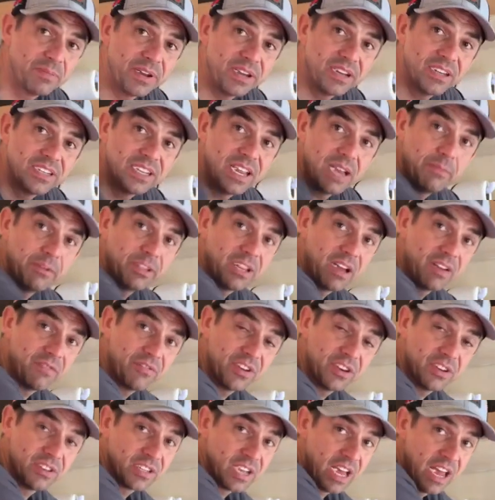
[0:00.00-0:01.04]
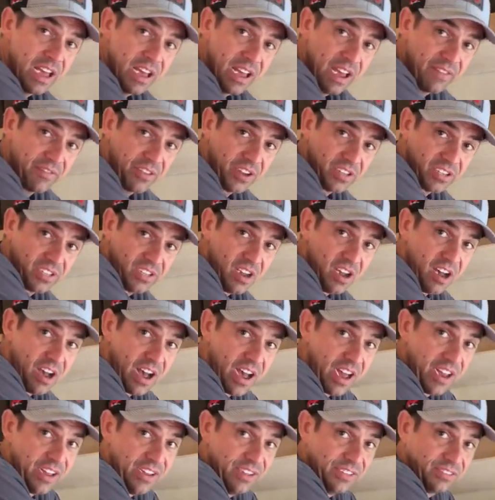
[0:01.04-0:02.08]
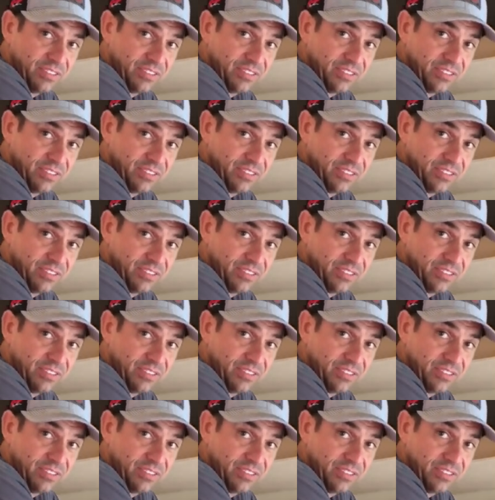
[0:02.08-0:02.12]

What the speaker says: picnic table. Now, if there's not,